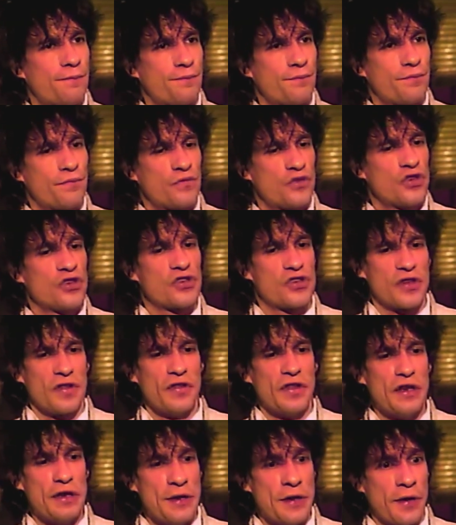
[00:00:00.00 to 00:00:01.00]
just in
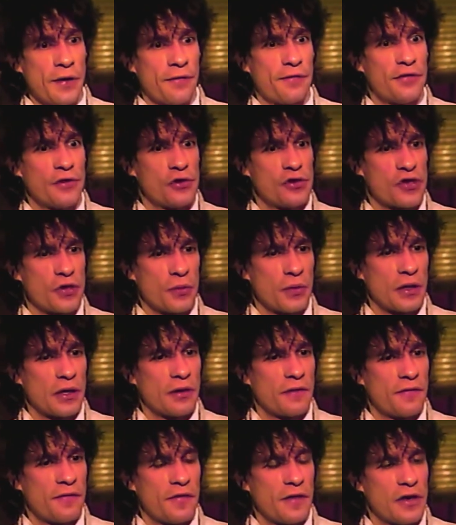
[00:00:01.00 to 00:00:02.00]
the near future, we're
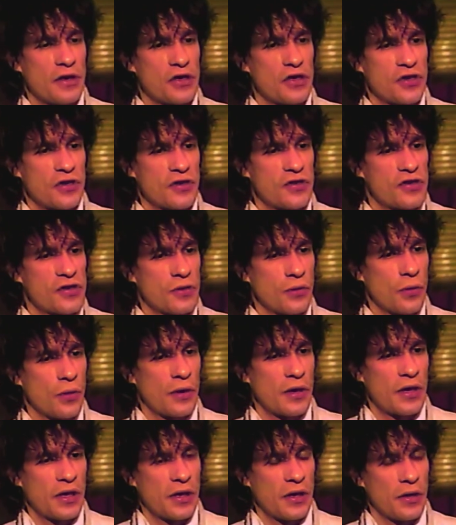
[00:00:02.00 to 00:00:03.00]
going to finish this tour
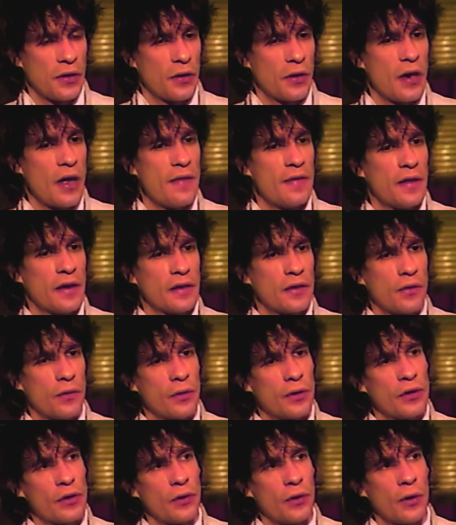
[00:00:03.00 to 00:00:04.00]
here and then go
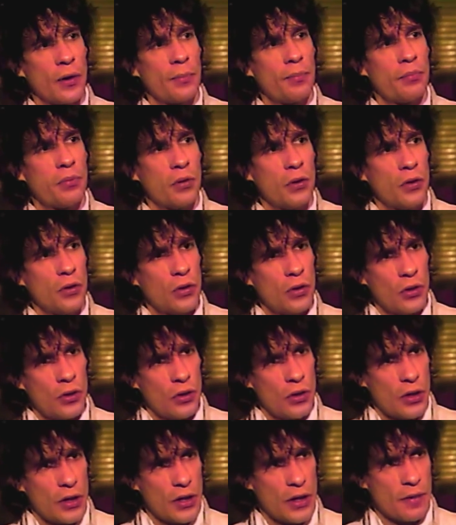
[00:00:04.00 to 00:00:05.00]
to Europe
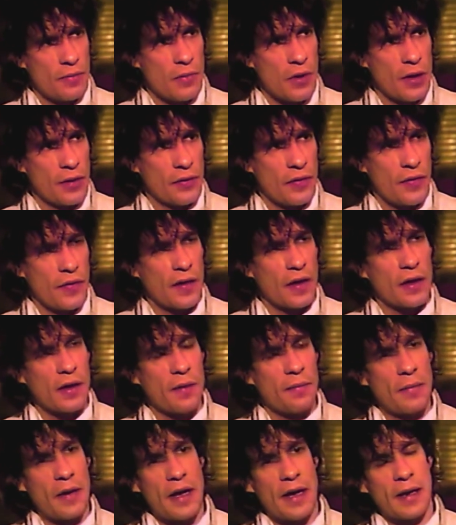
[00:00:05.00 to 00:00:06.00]
in a month, and then
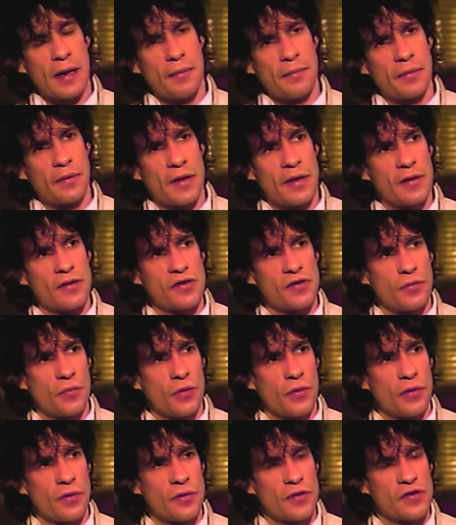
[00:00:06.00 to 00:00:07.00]
come back and play some
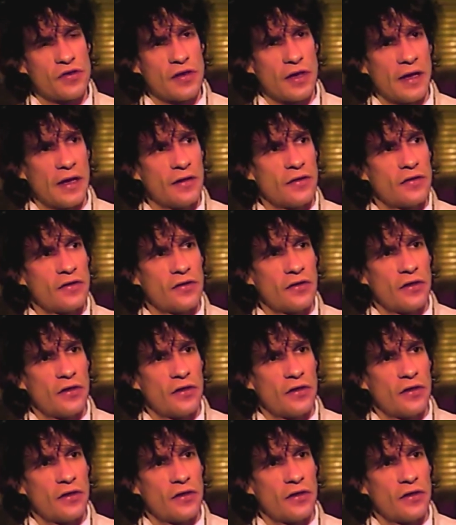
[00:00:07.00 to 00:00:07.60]
more of the States.